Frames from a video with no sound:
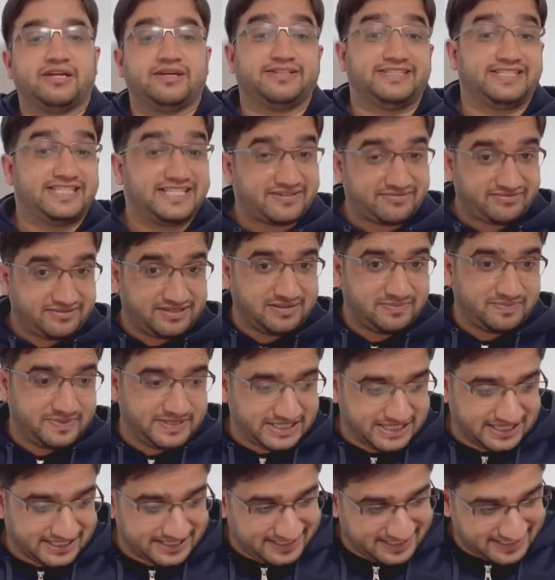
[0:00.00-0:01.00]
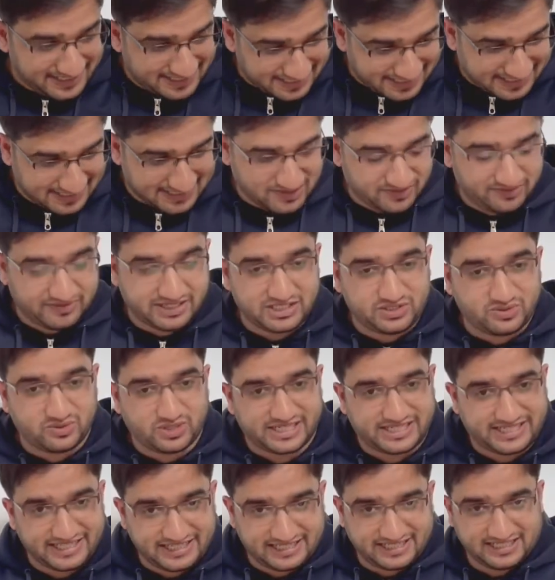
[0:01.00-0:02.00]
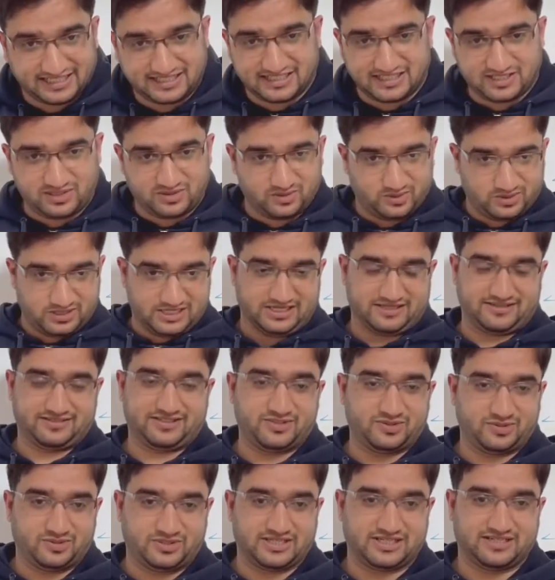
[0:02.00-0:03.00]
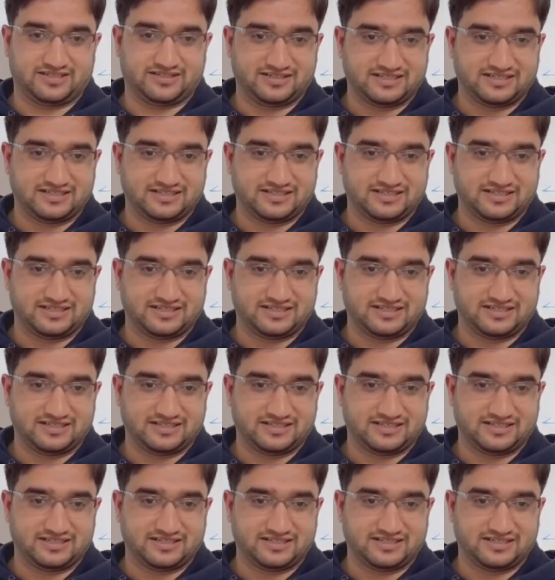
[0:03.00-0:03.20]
There will be a distance when you are taking the U-turn.